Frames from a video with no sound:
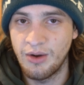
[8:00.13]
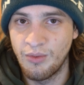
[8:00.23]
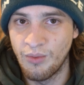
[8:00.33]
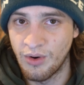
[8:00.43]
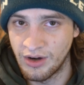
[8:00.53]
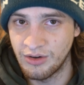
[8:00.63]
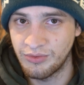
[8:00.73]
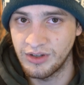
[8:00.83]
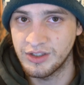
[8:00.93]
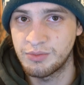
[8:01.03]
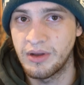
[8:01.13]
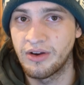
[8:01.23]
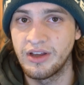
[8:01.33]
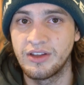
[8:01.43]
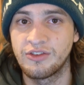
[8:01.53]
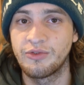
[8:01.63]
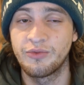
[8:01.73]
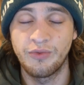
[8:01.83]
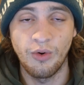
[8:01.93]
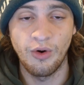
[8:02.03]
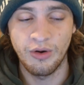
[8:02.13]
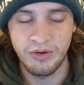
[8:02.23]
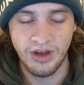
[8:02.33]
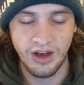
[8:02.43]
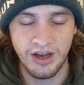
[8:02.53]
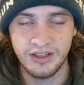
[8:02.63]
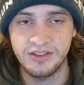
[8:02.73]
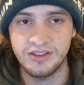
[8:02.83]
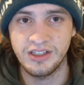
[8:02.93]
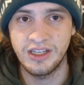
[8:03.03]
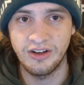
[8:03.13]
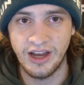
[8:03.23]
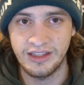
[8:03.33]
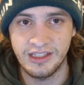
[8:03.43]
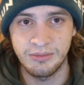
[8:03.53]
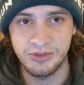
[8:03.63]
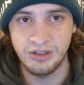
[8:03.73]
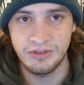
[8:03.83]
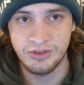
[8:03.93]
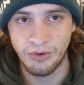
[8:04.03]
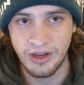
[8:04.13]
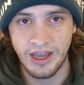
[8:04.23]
wonderful experience for us here at the observatory,